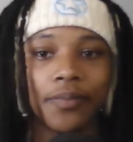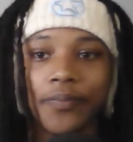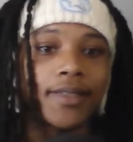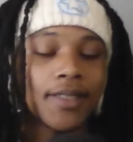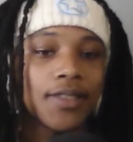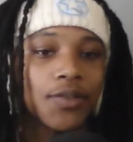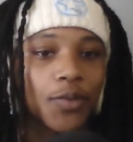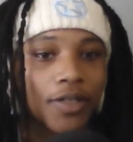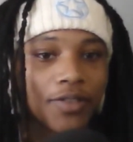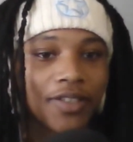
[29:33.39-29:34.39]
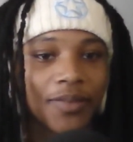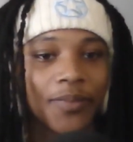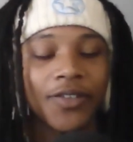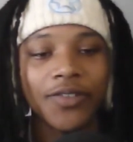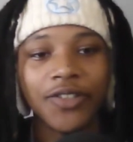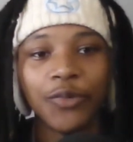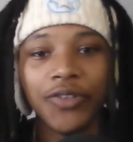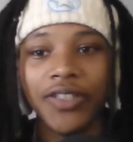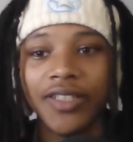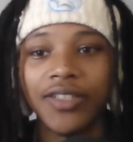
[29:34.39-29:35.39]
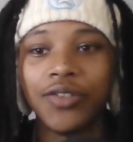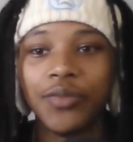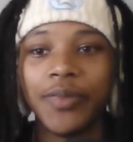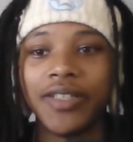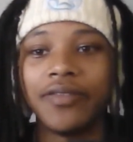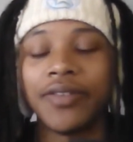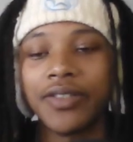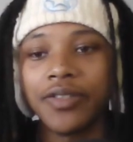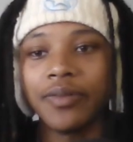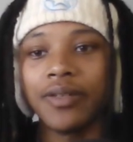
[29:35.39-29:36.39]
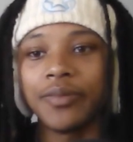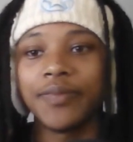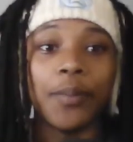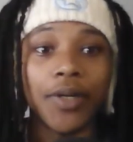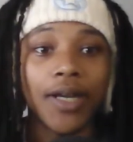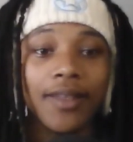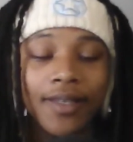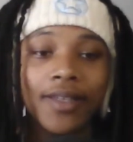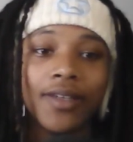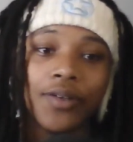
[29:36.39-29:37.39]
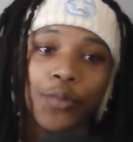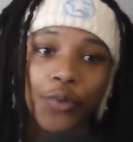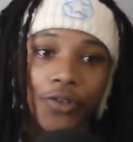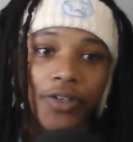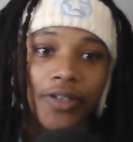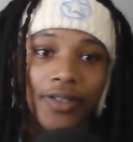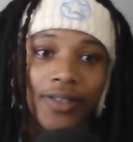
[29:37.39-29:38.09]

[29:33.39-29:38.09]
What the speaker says: This is what I was talking about earlier with the too many villains problem, but I think it could work.